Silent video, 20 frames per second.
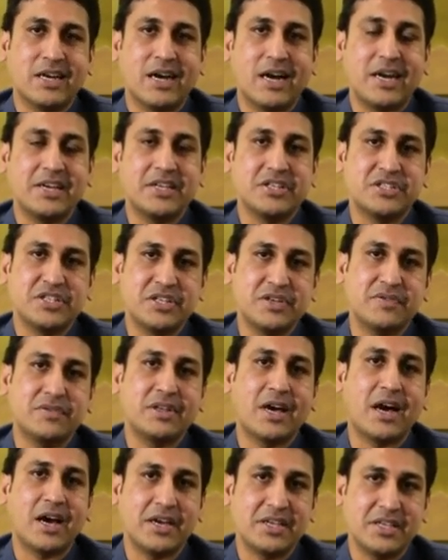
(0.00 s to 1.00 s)
I achieved
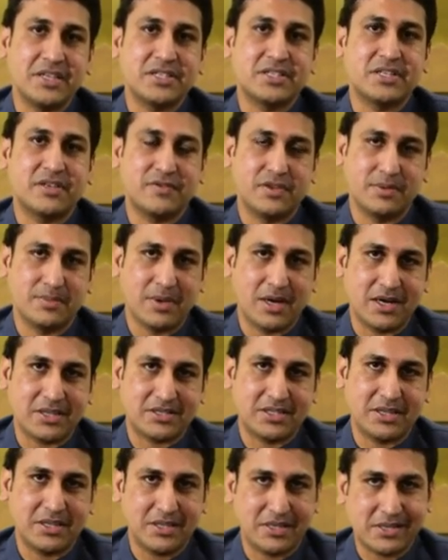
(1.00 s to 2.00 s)
the highest ever
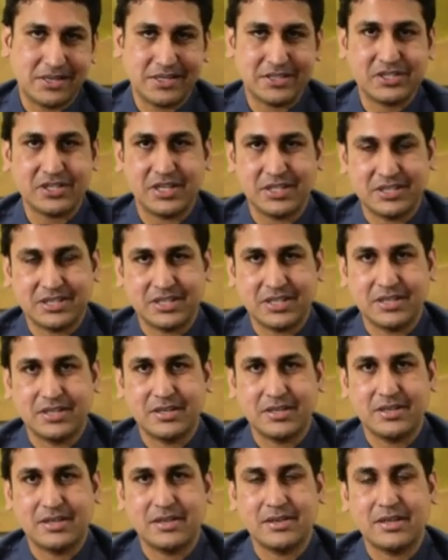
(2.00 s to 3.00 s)
marks in English
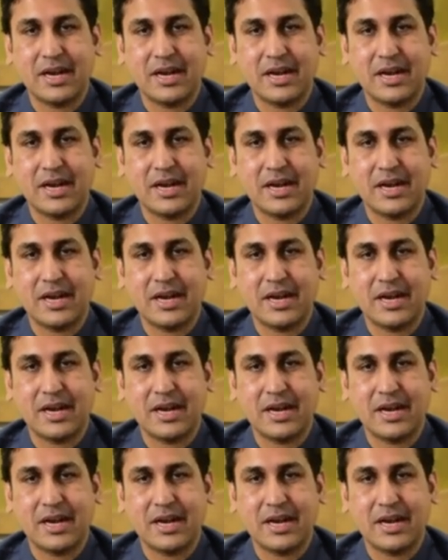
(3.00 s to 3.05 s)
essay